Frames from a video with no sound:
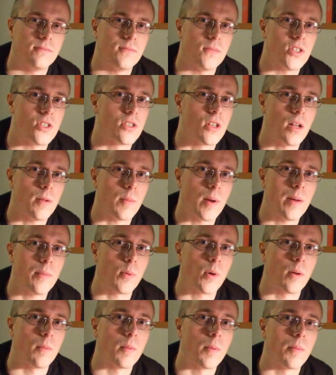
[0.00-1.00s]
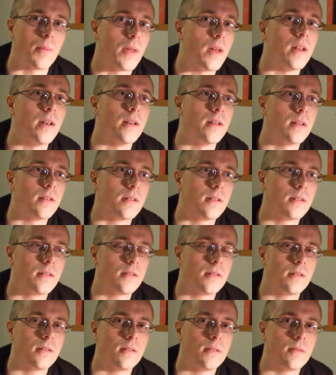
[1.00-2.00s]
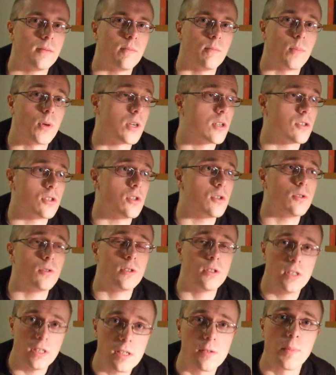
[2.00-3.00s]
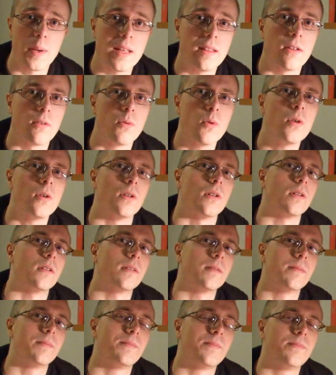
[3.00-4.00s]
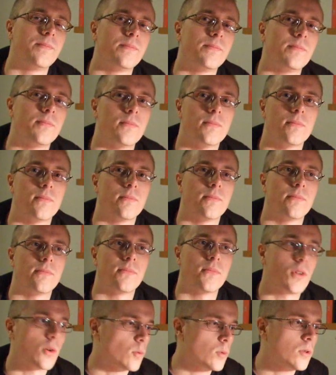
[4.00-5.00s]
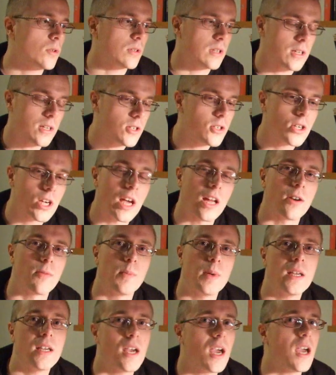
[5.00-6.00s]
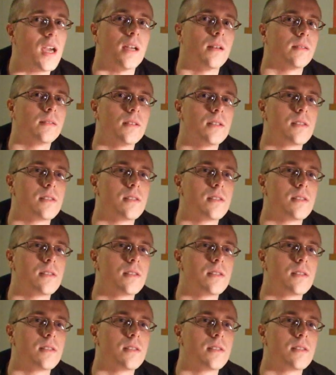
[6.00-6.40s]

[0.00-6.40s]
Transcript: It's not my problem then, because you disobey the rule. The rule, you can't be gay.